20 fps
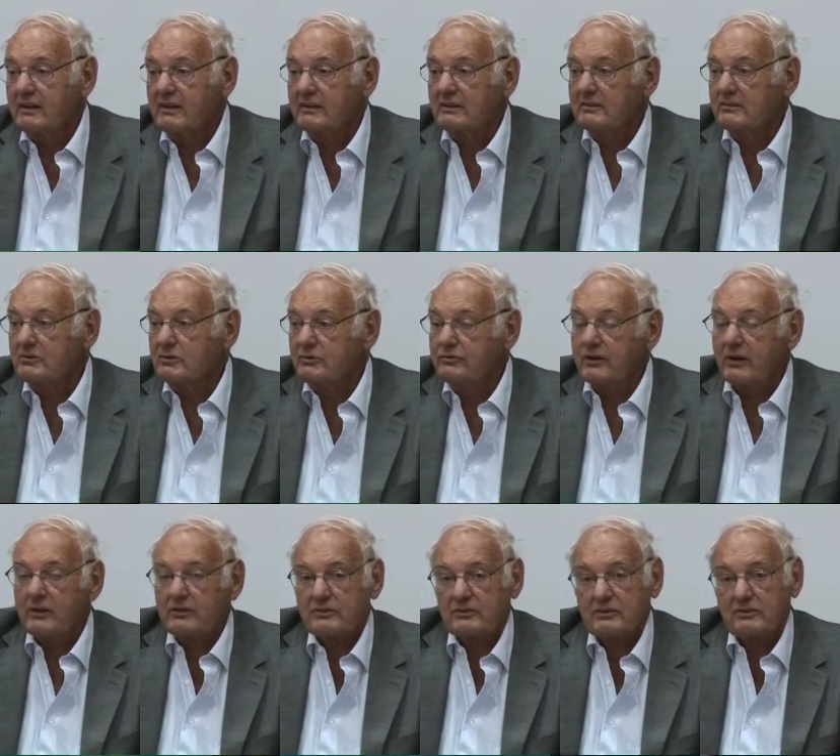In
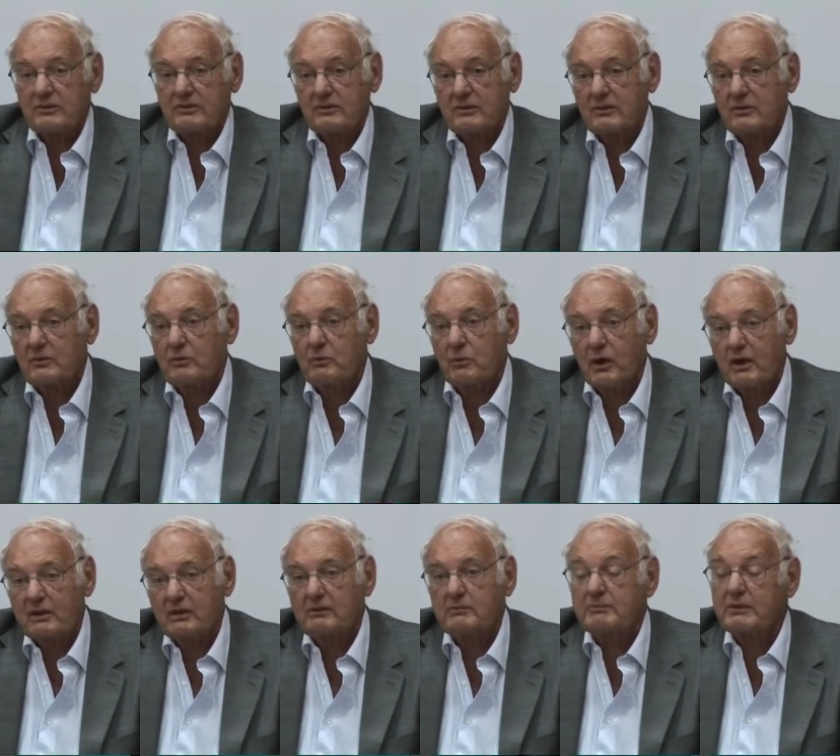
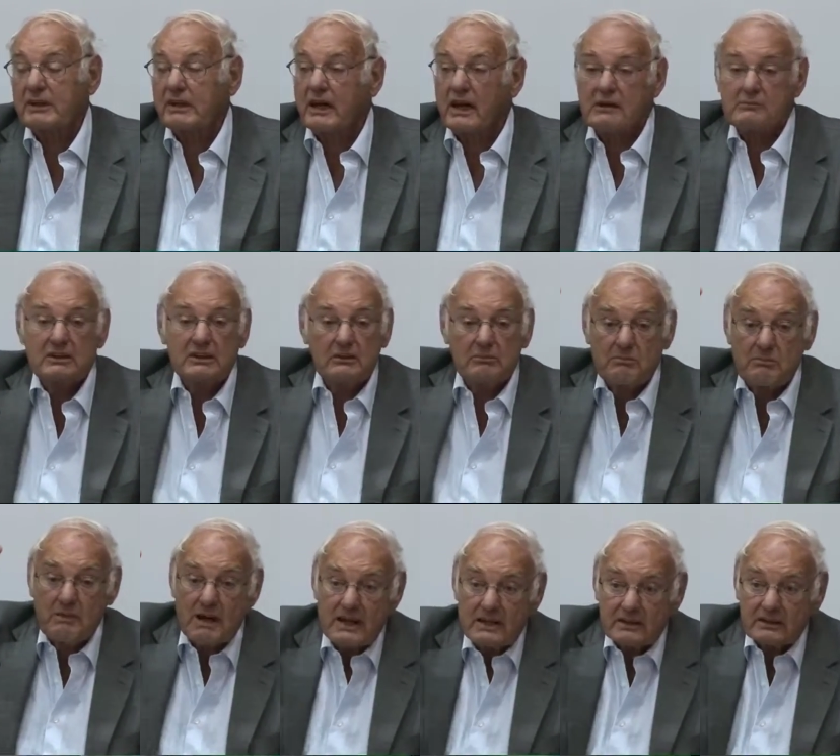2001, it became an
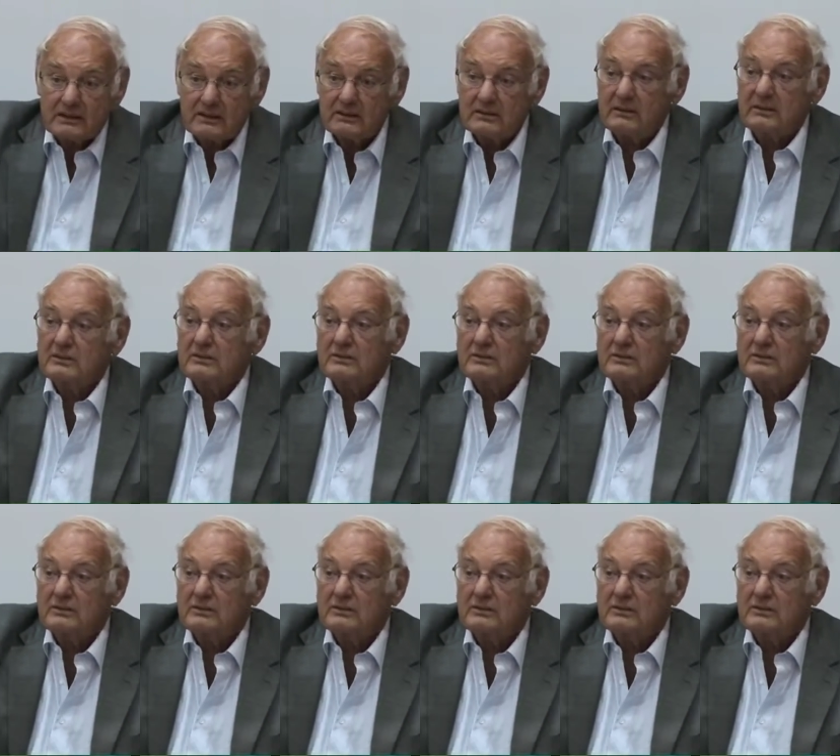American,